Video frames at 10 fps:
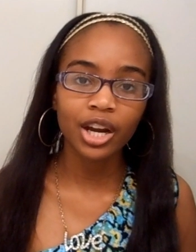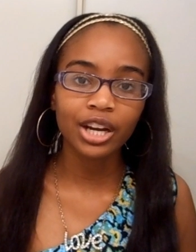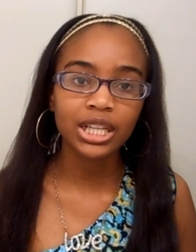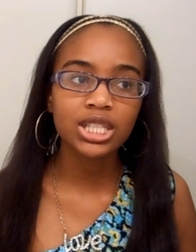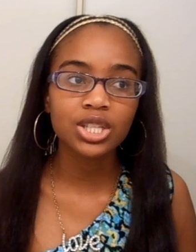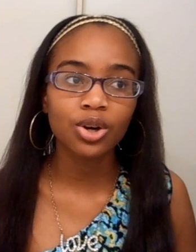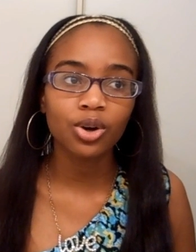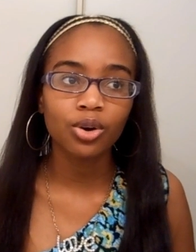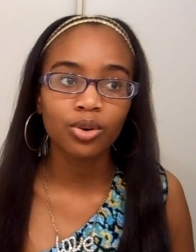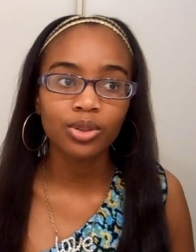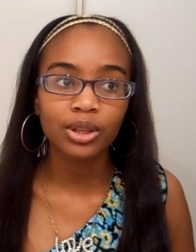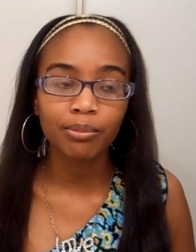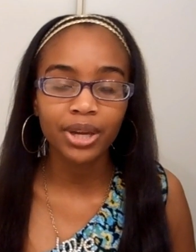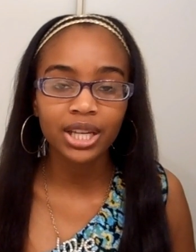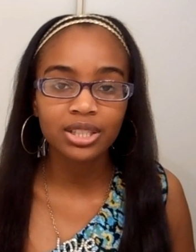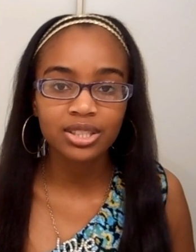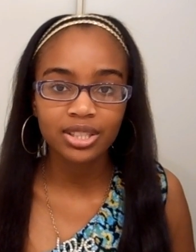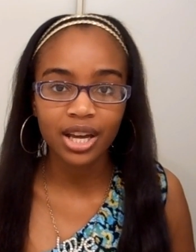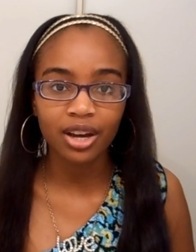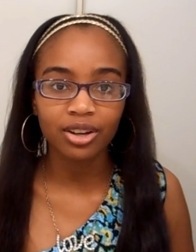Alright, so the main
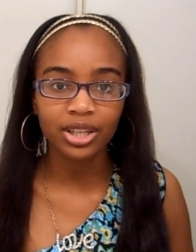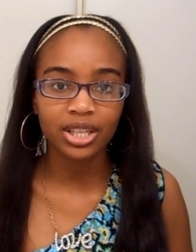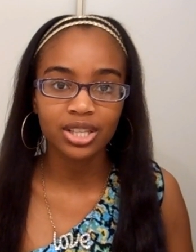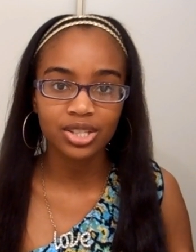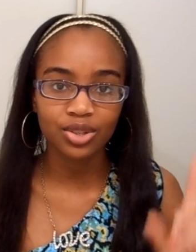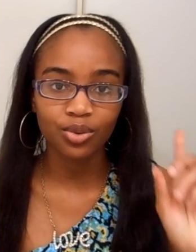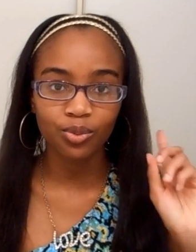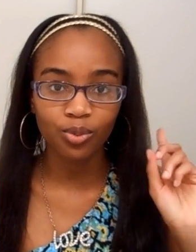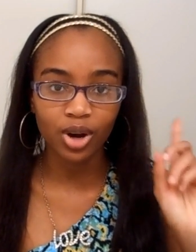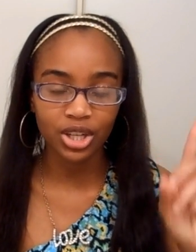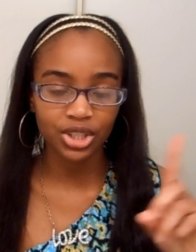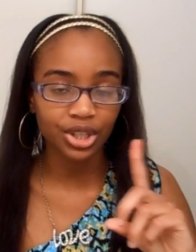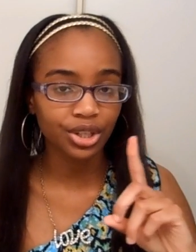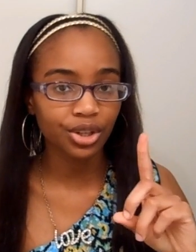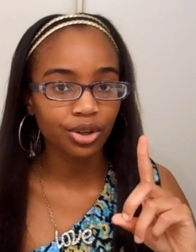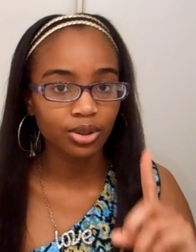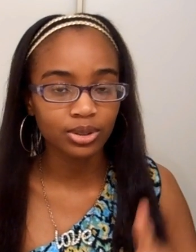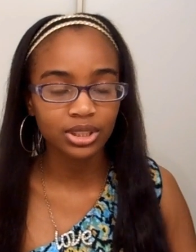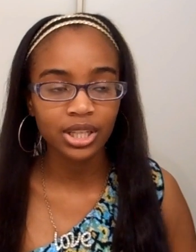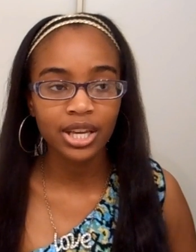style is wash and
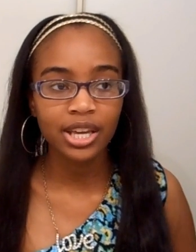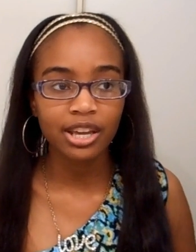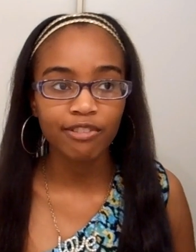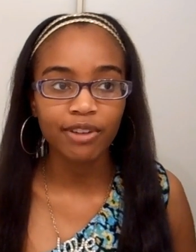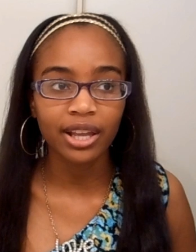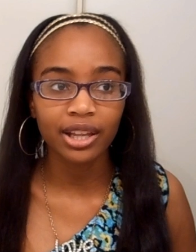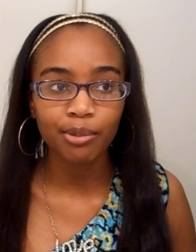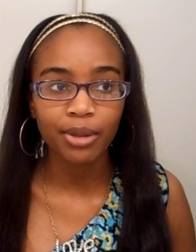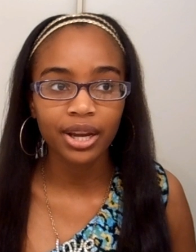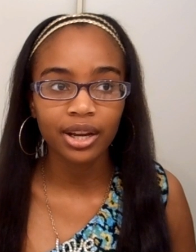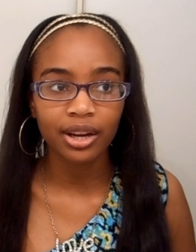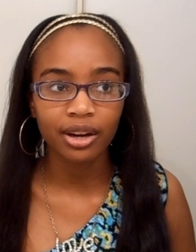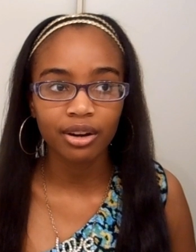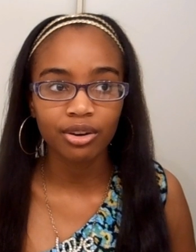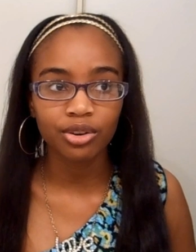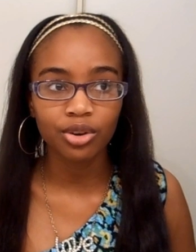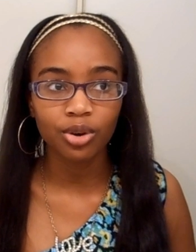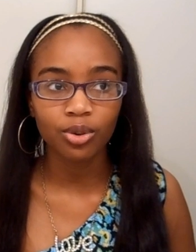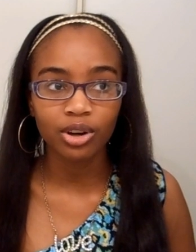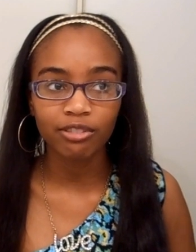goes. If I let my hair
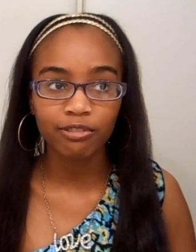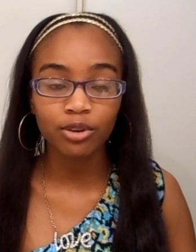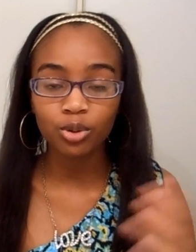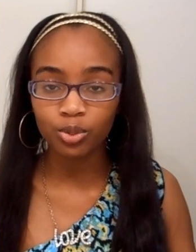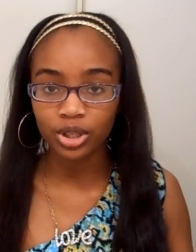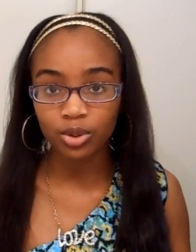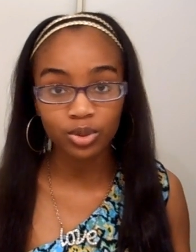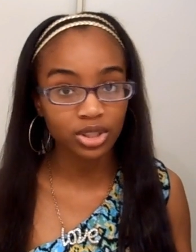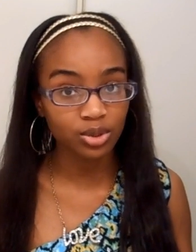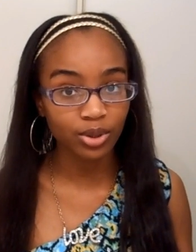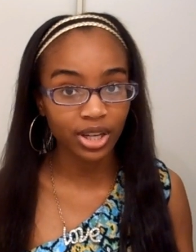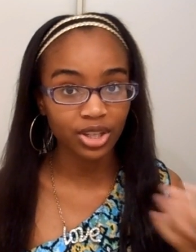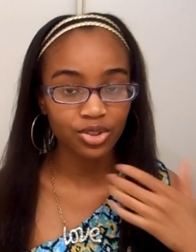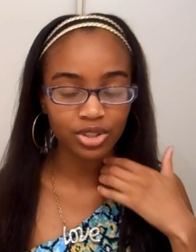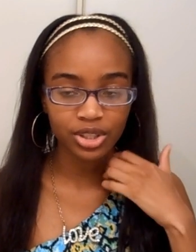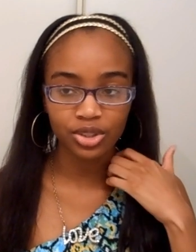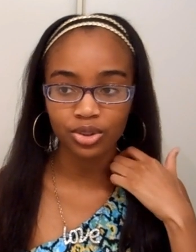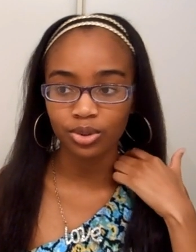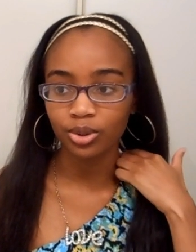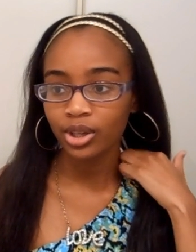go a full week, which is what I usually
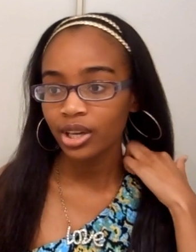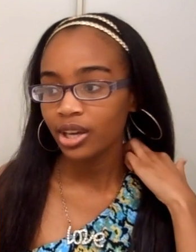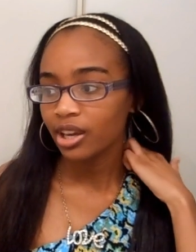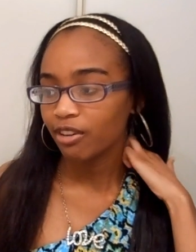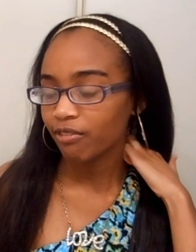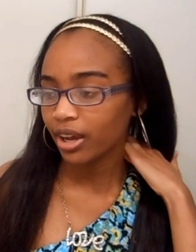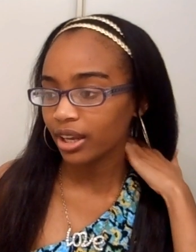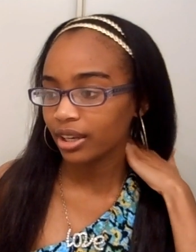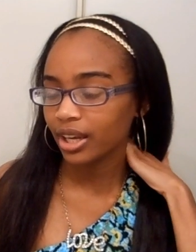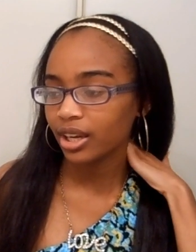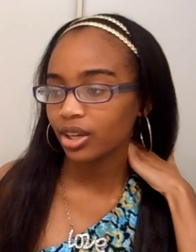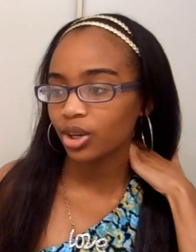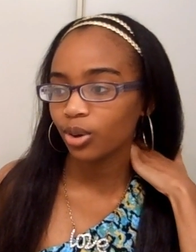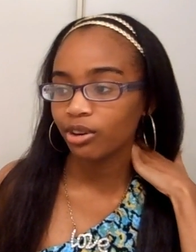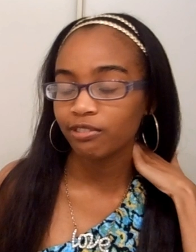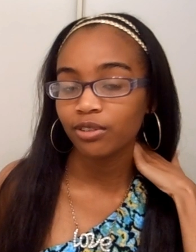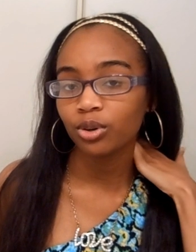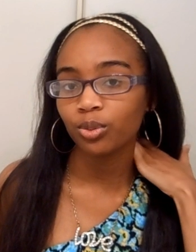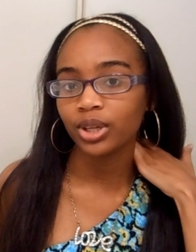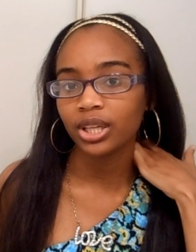do, if I let it go a
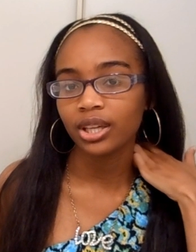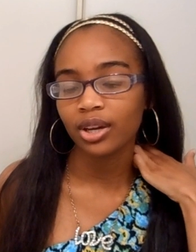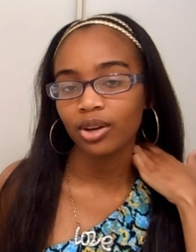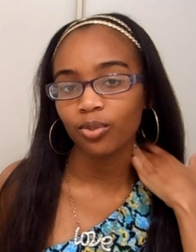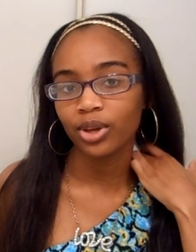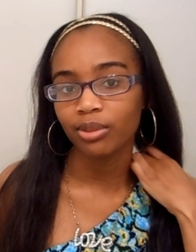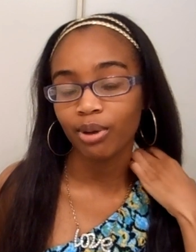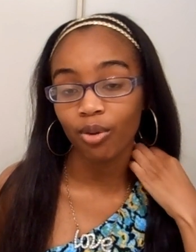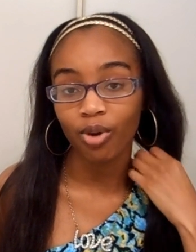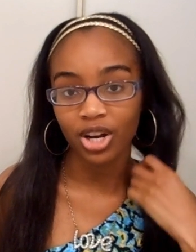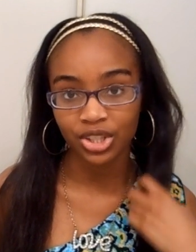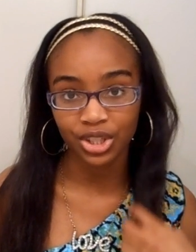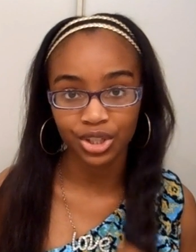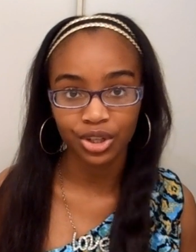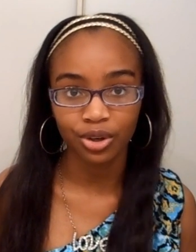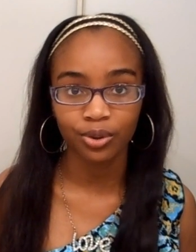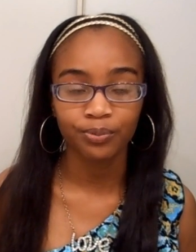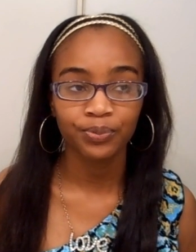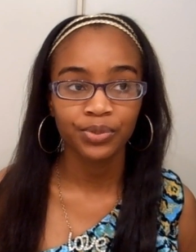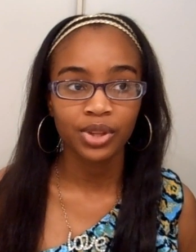full week with my wash and go,